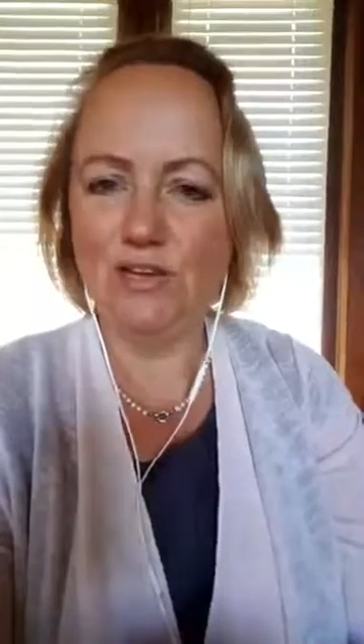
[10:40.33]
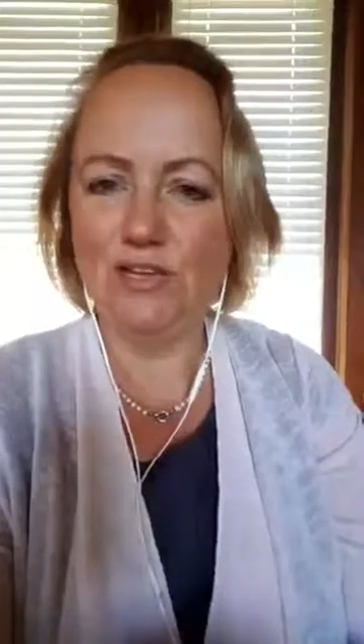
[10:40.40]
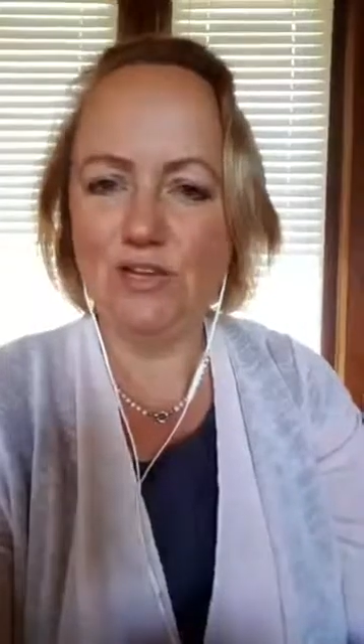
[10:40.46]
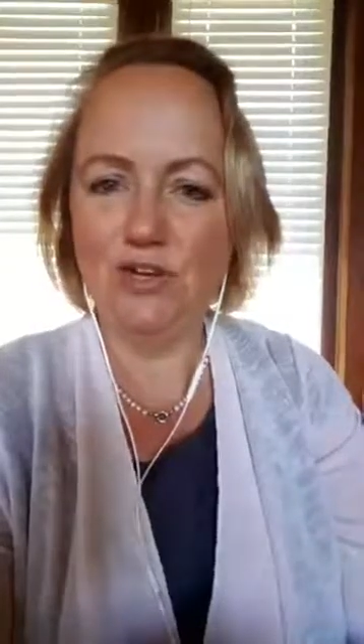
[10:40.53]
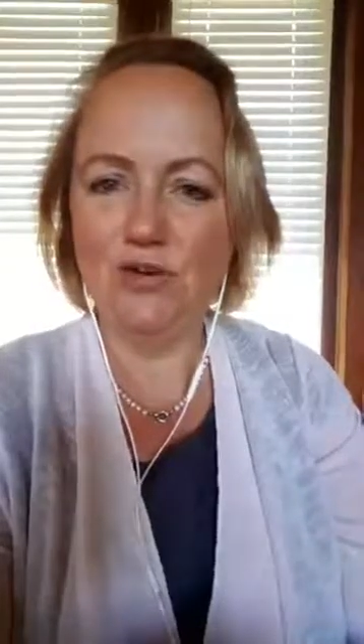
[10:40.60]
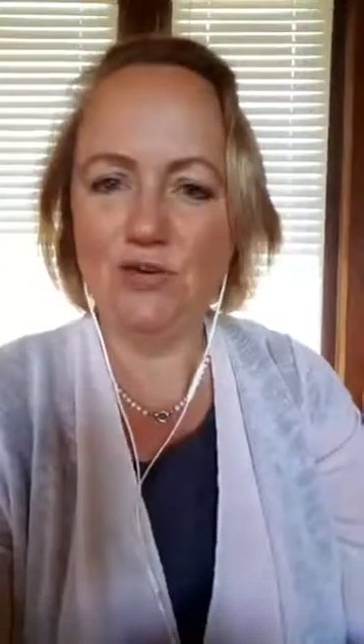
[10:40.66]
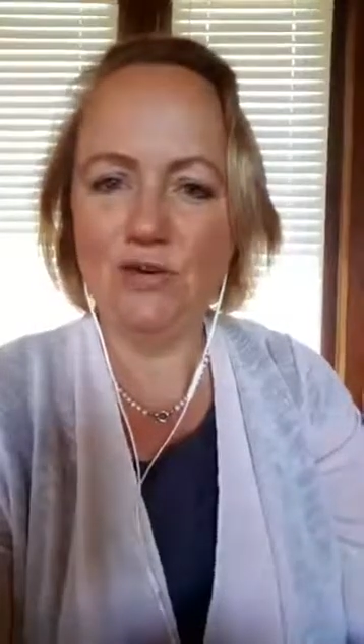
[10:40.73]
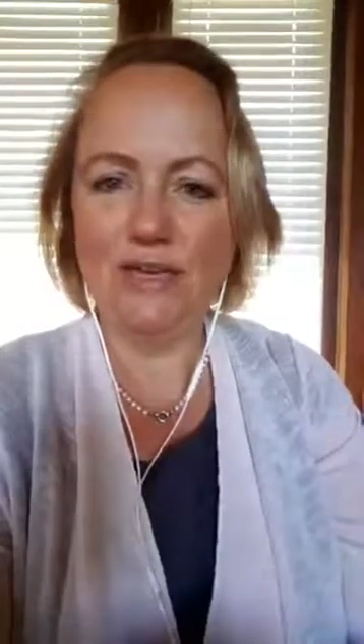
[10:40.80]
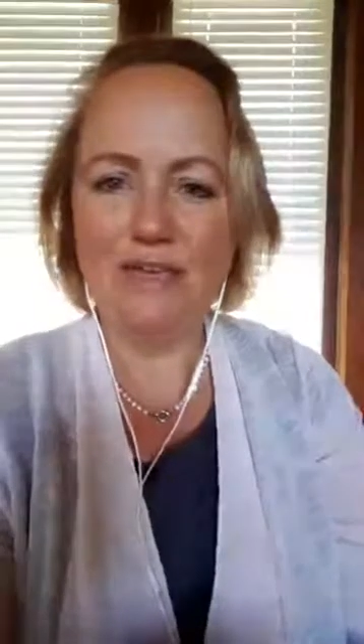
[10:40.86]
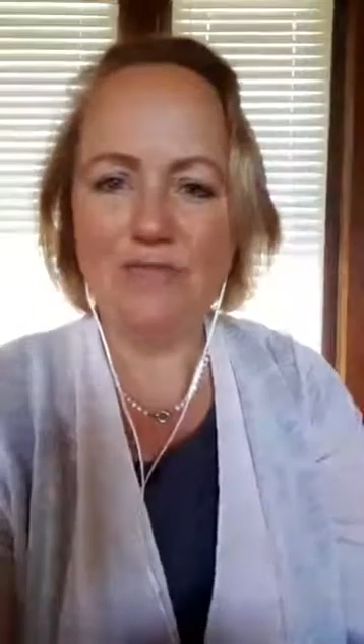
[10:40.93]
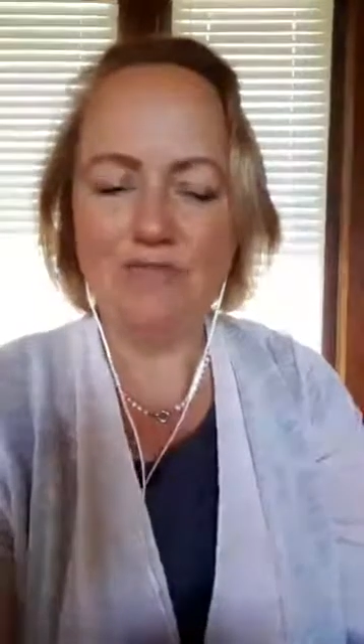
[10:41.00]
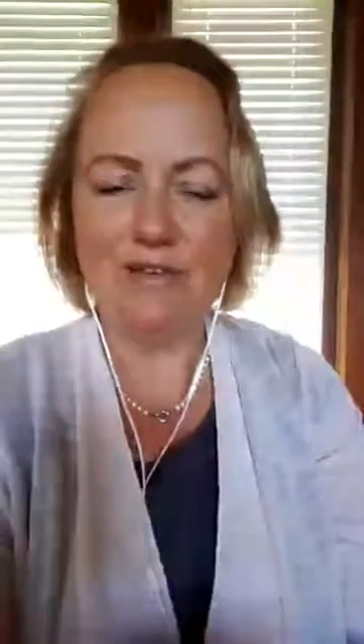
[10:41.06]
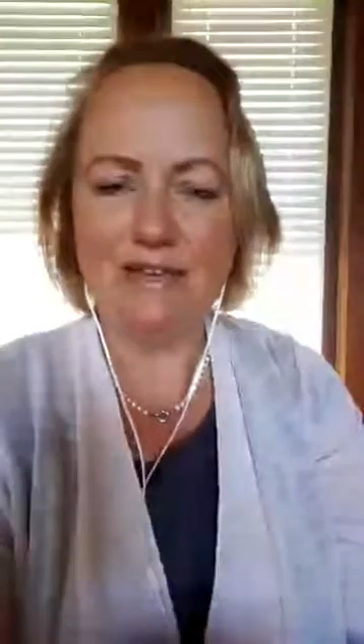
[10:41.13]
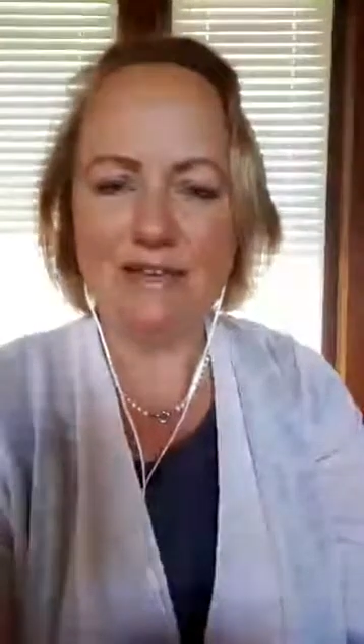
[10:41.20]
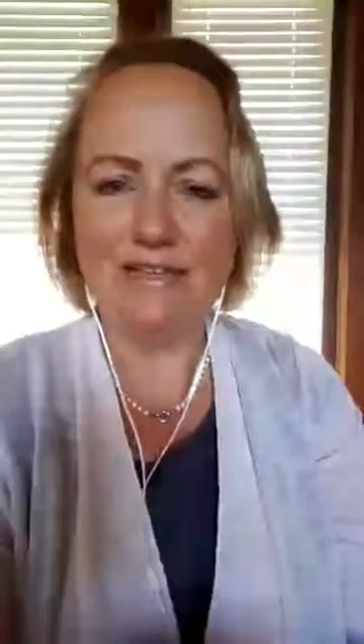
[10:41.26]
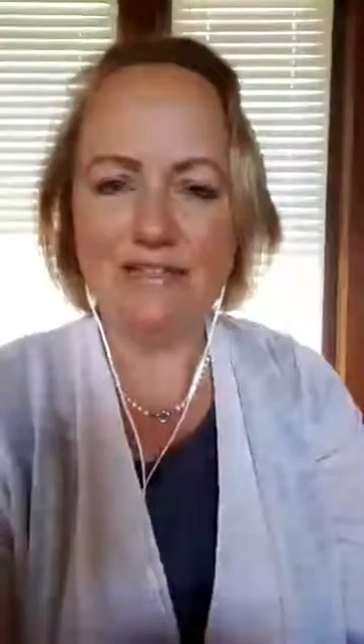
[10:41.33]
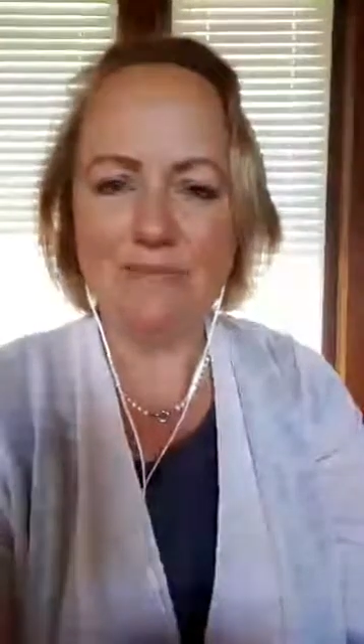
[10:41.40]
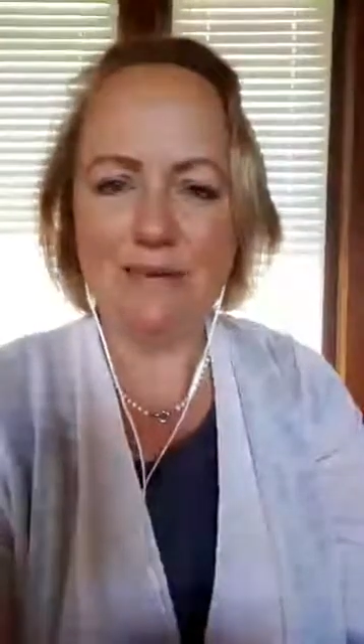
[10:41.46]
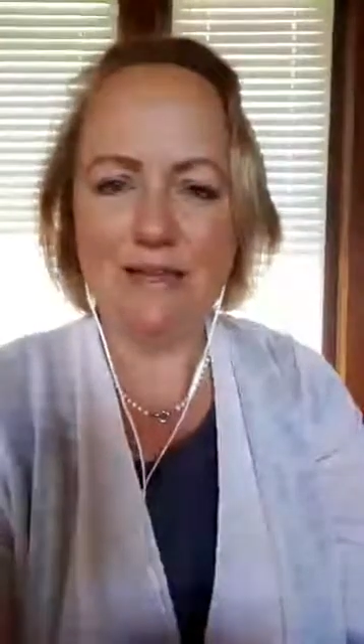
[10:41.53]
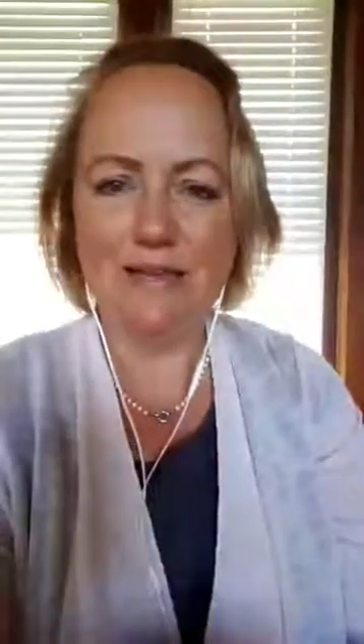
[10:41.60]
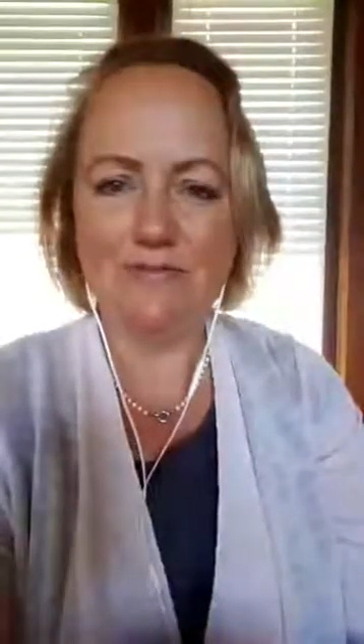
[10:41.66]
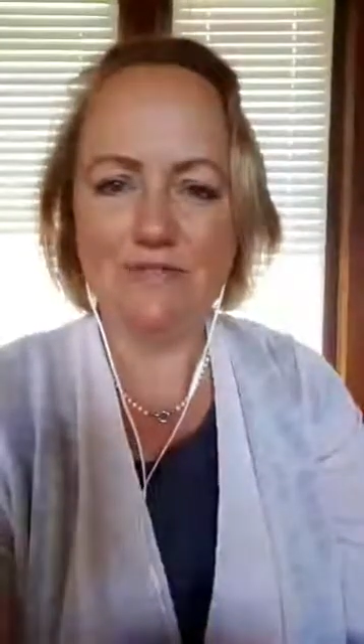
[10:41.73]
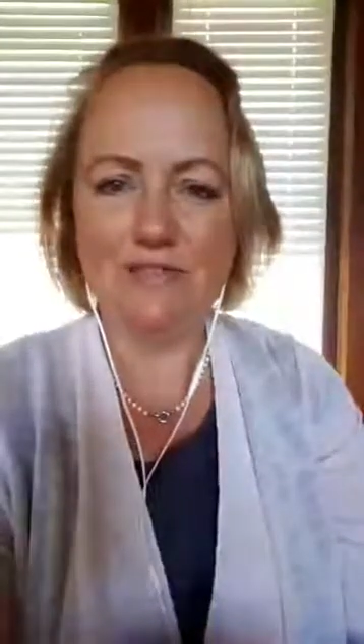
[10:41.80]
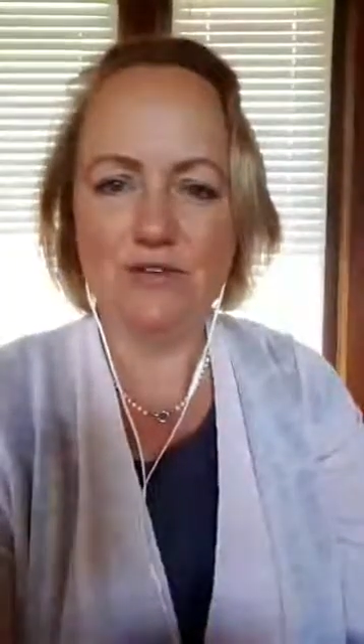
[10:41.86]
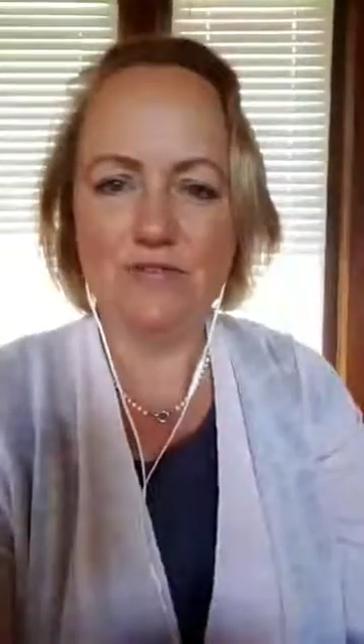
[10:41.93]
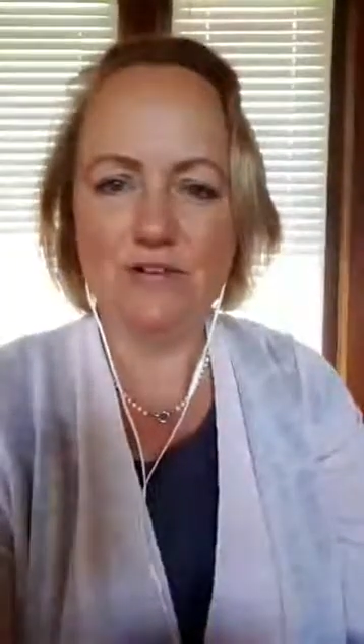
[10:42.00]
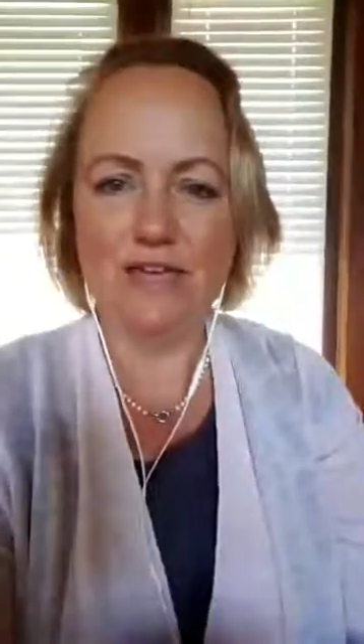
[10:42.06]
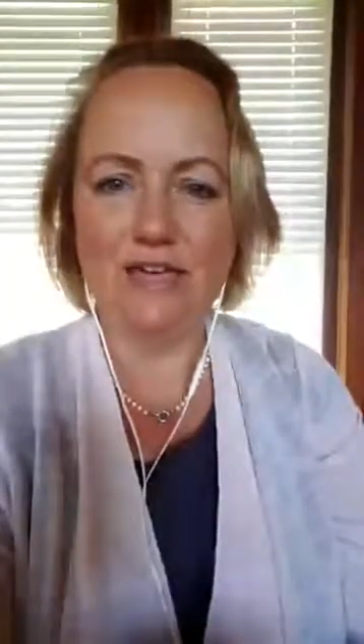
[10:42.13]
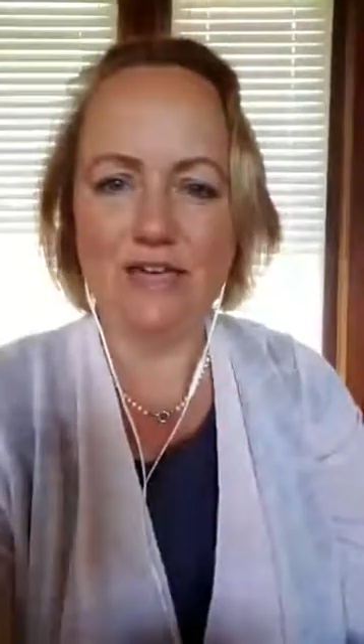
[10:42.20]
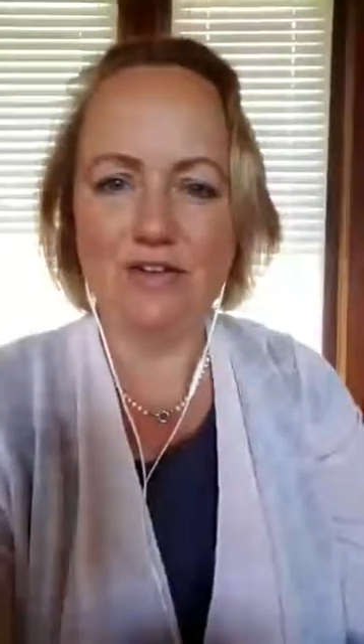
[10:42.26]
you know, it really is a part of
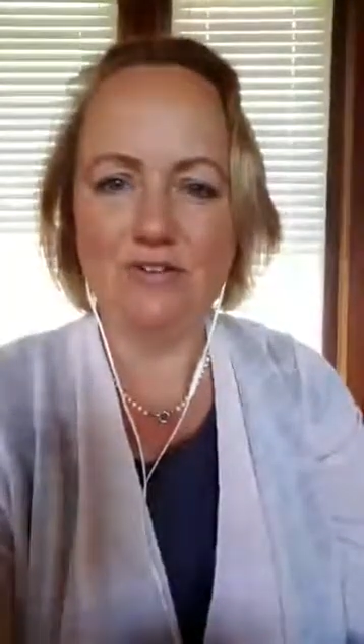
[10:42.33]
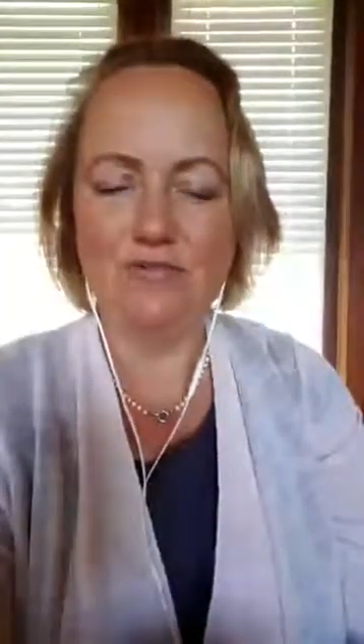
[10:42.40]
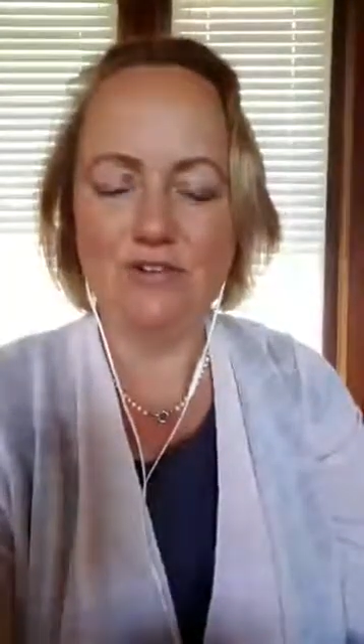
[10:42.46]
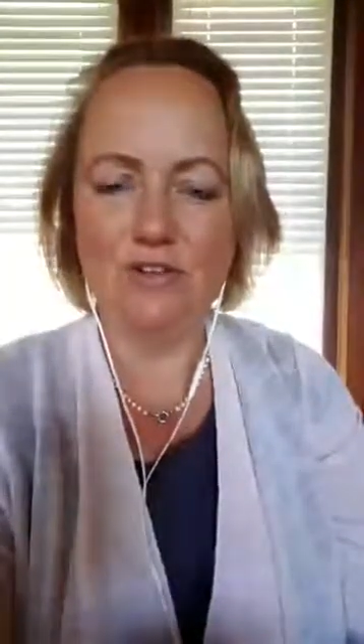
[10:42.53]
self-care of